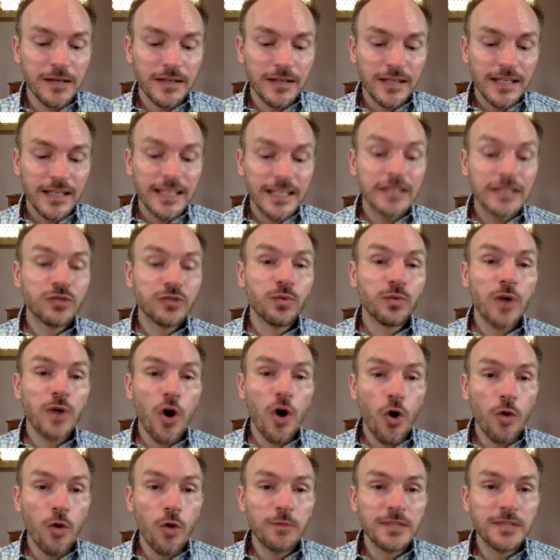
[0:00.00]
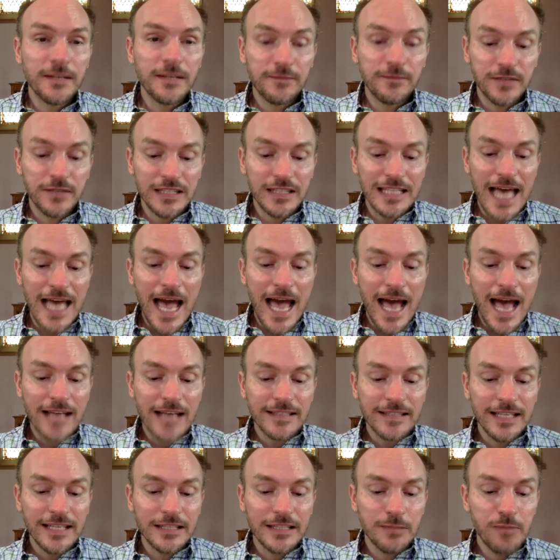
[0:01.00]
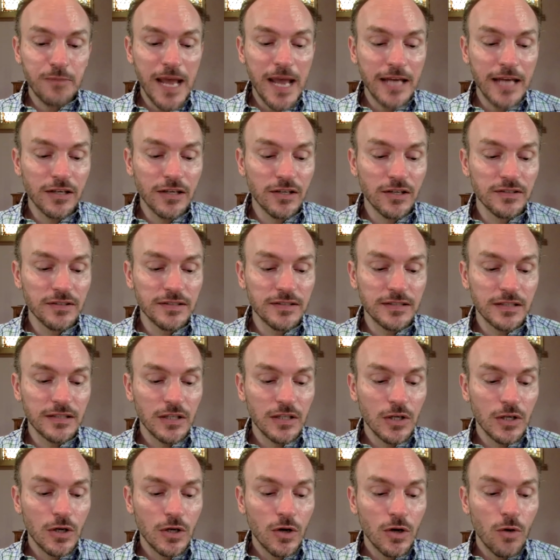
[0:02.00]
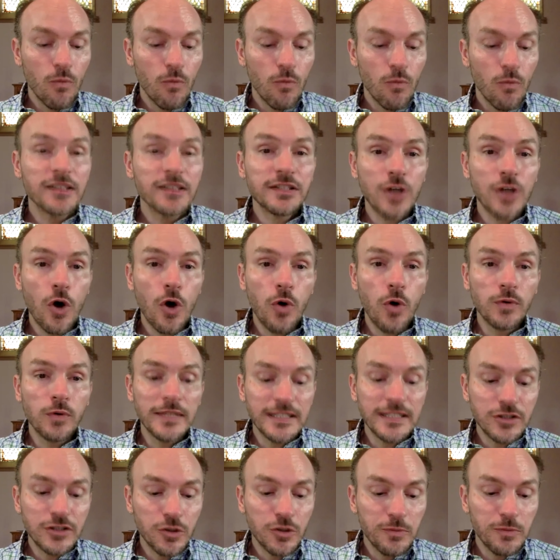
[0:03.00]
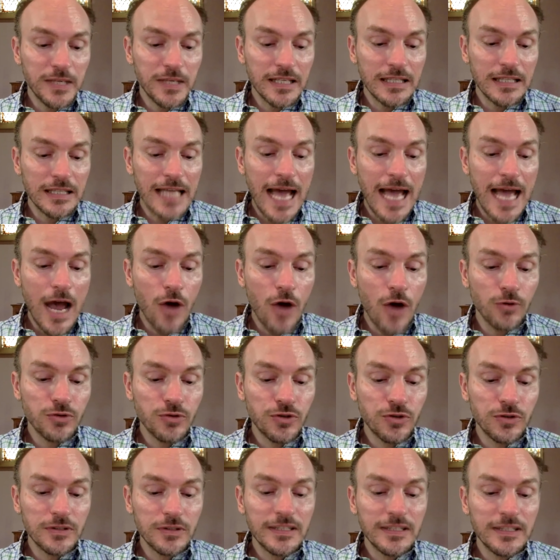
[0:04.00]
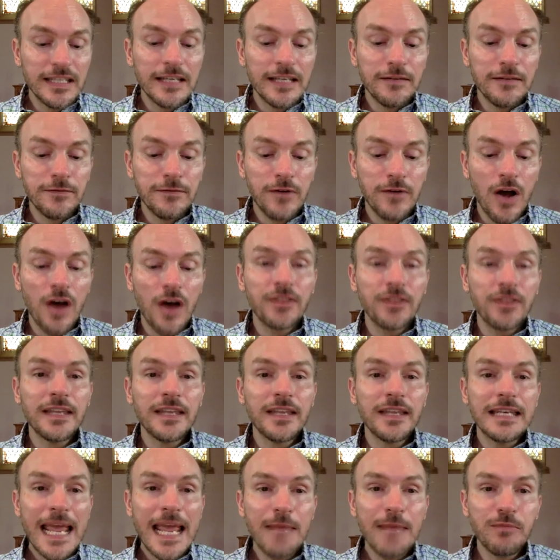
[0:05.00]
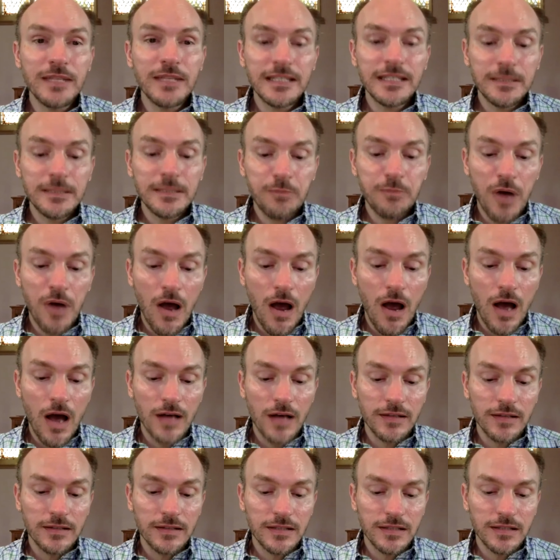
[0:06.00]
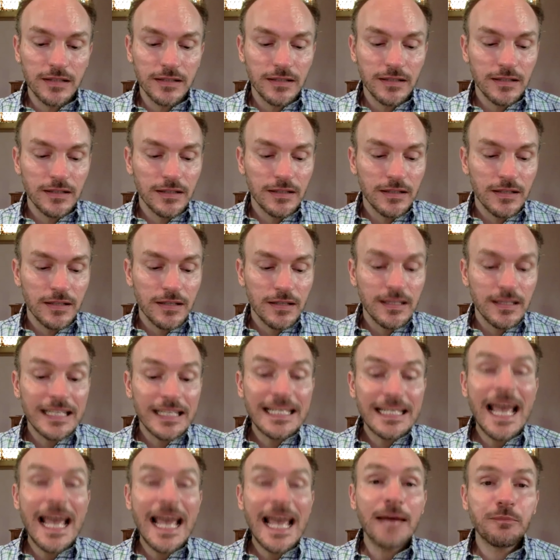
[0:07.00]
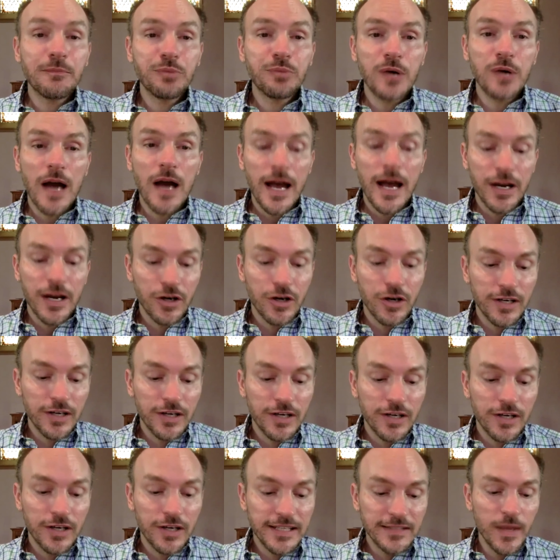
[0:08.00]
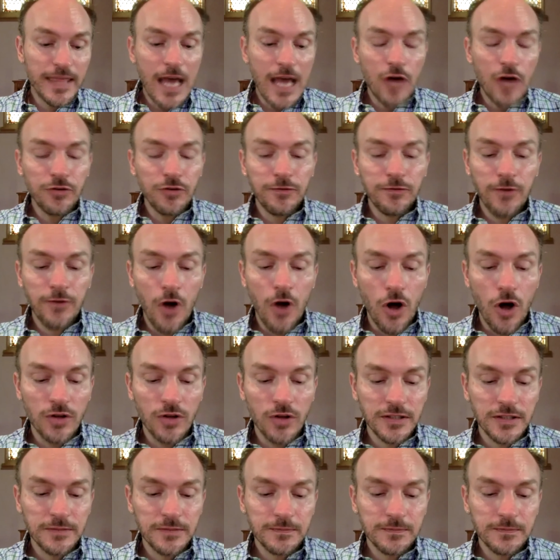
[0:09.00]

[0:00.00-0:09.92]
his robes of glass and petals, wants only to be allowed to live on the nameless pond. The catbrier is without fault.